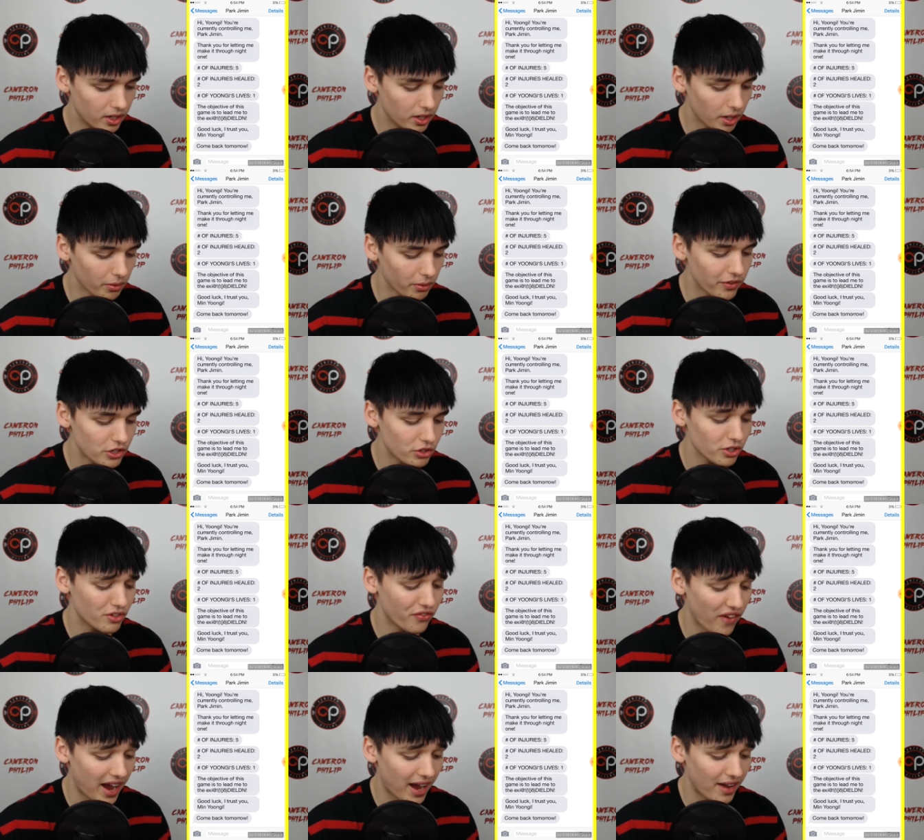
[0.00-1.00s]
Number of injuries,
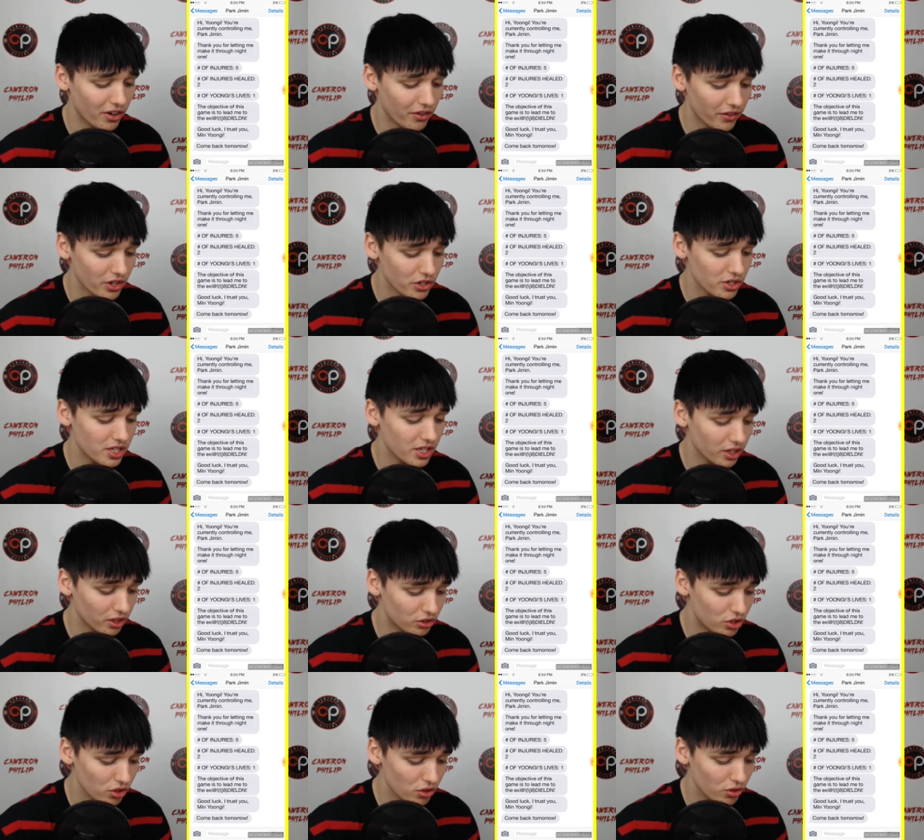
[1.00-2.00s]
five. Number of injuries
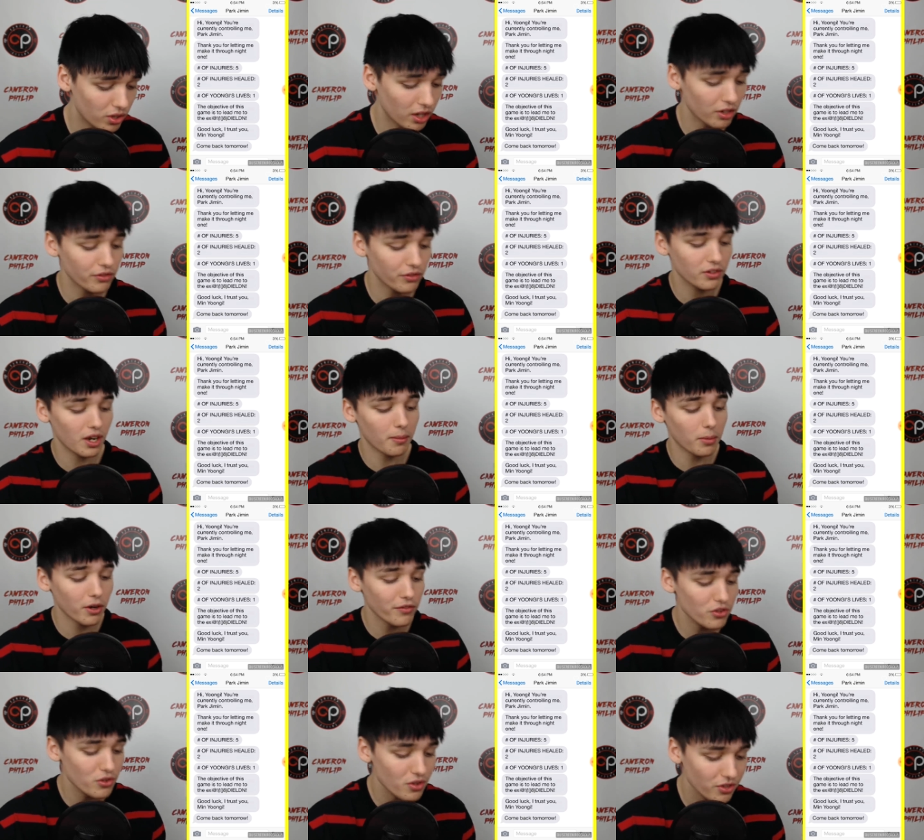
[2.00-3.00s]
healed, two. Number, number of
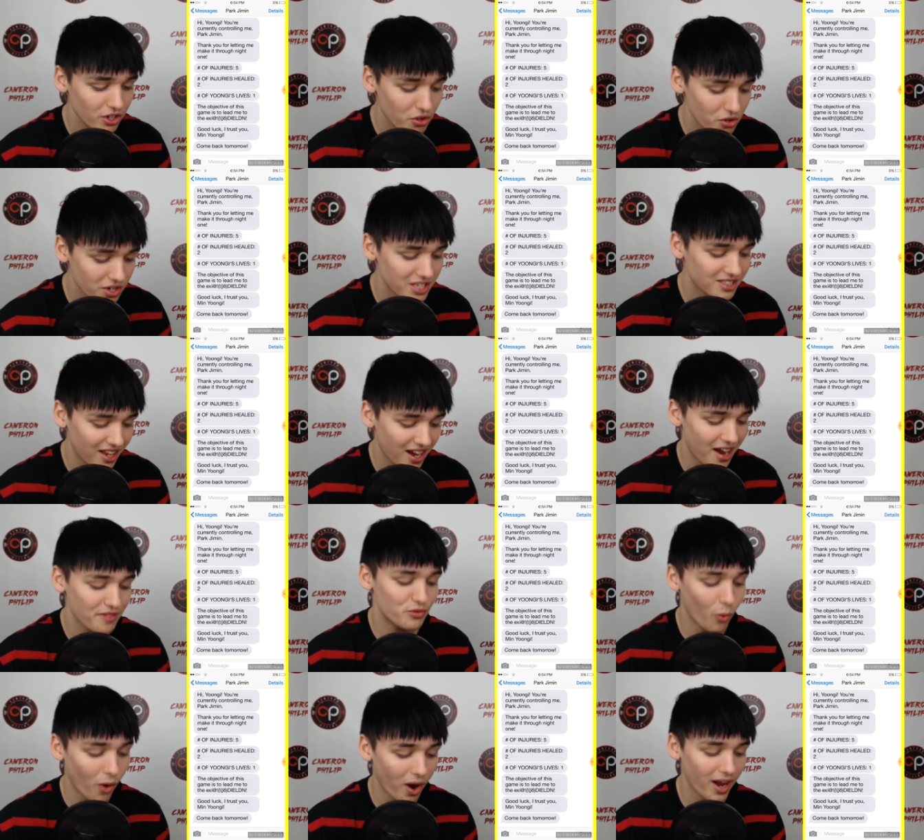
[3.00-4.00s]
Yoongi's
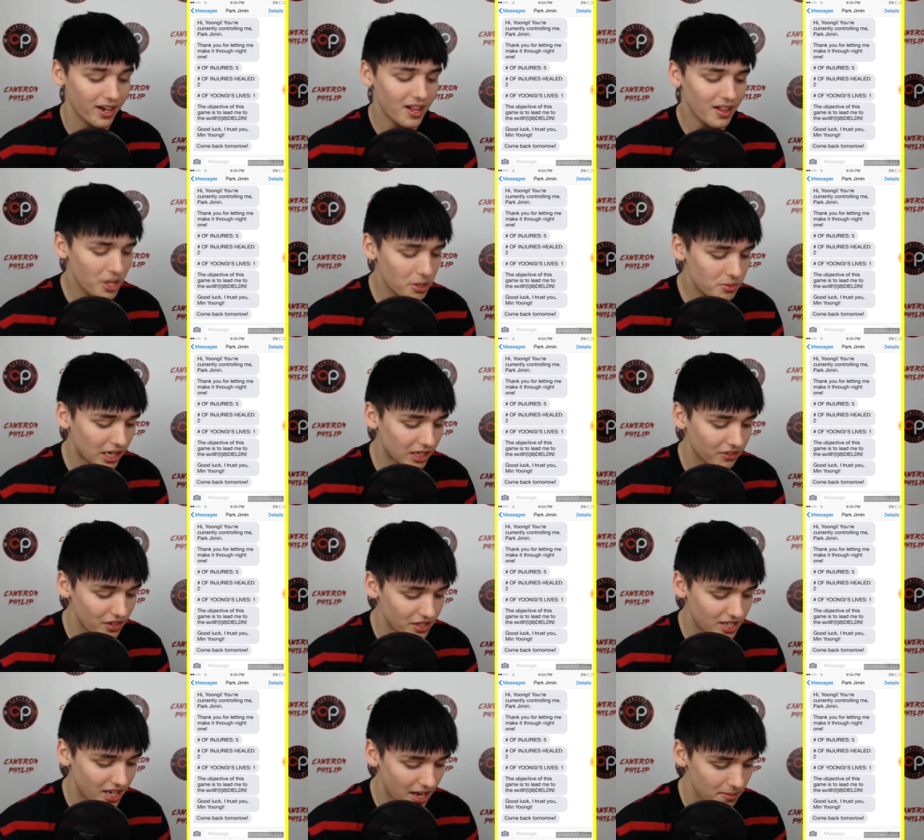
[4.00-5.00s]
lives, one. The objective of
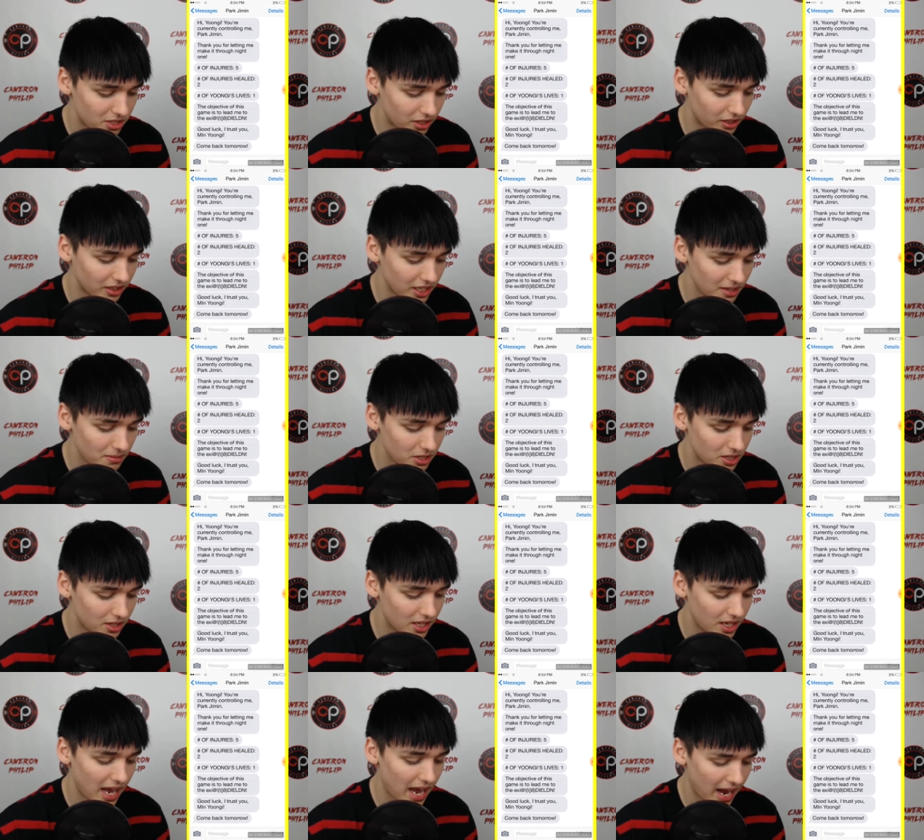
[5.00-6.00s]
this game is to lead me to
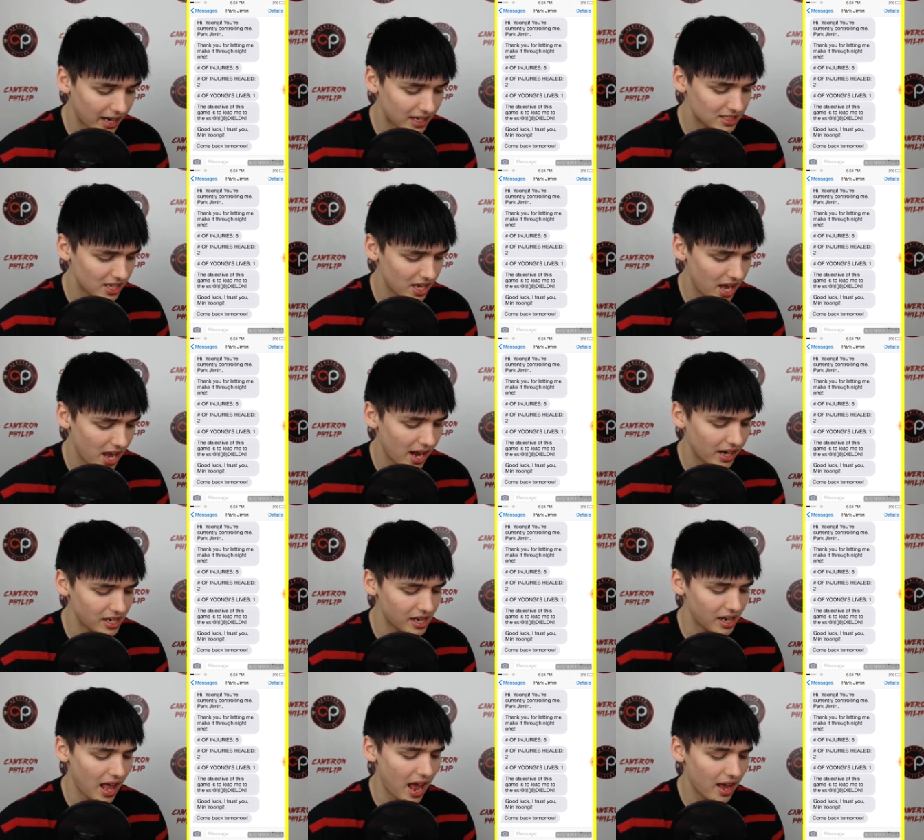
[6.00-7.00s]
the
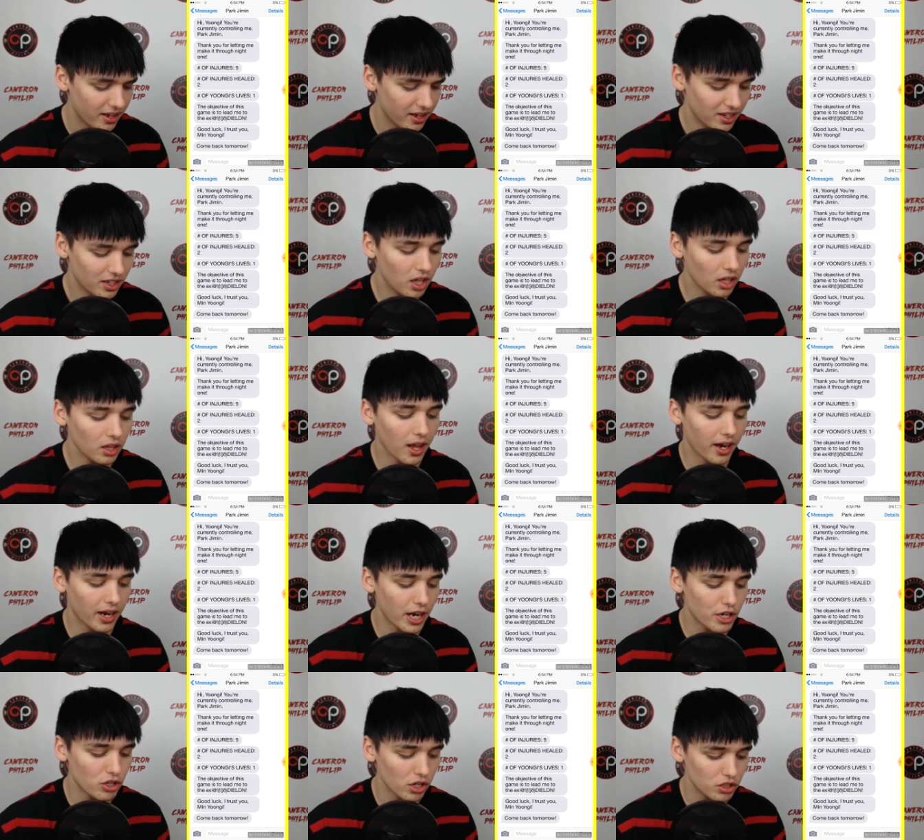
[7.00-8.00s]
exit. Good luck.
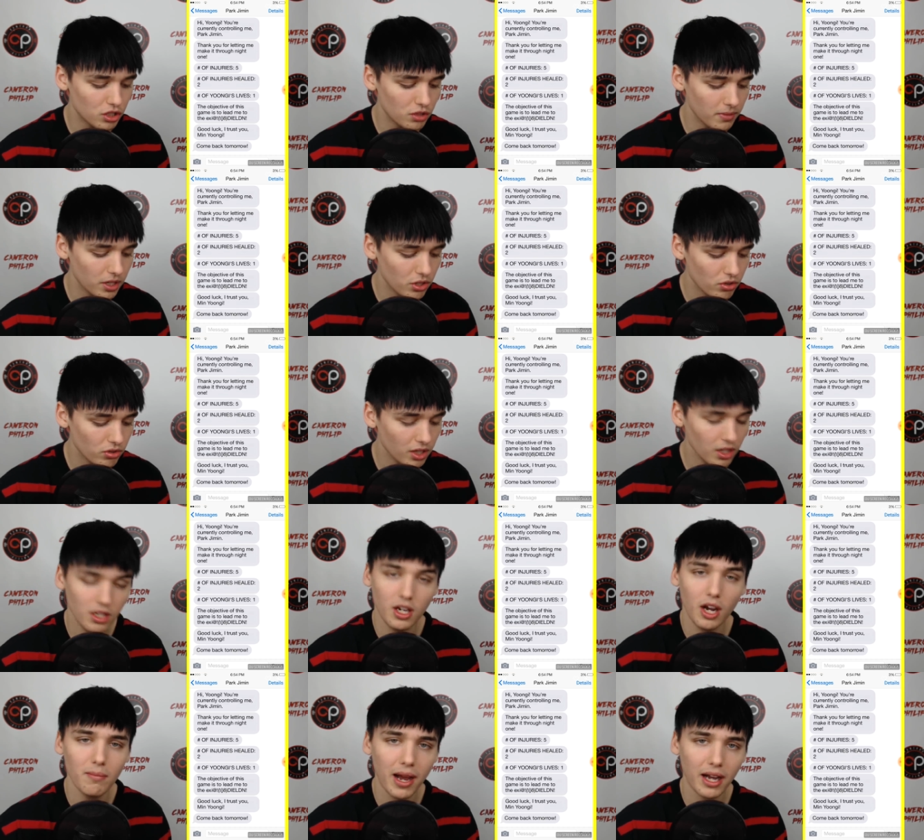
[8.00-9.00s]
I trust you, Min Yoongi.
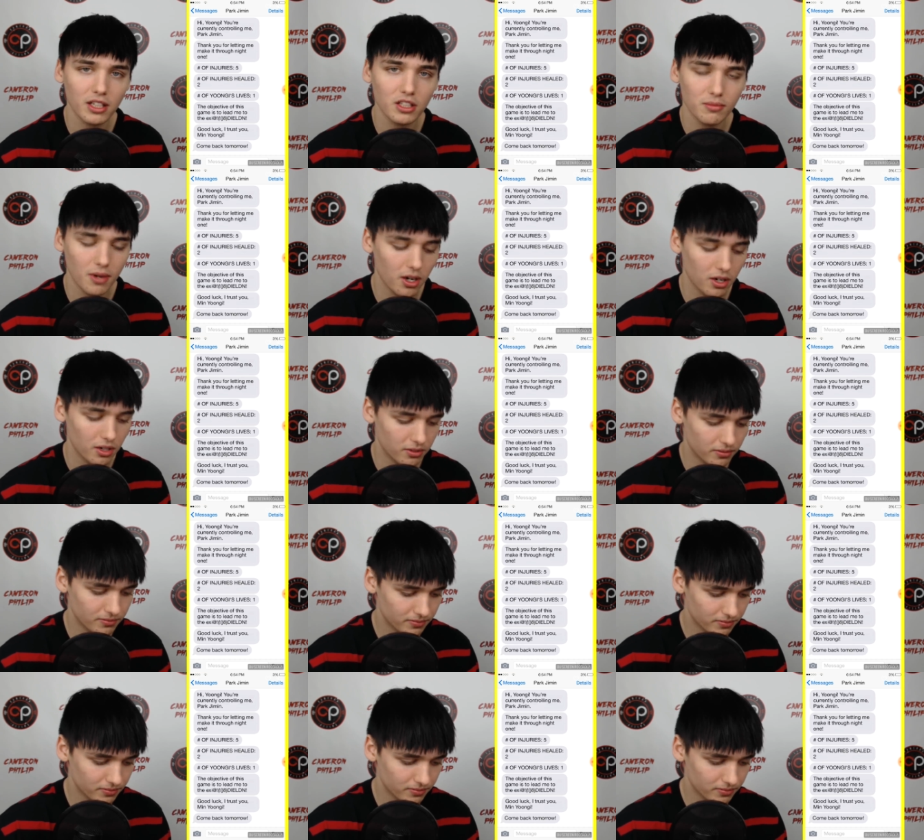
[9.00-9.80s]
Come back tomorrow.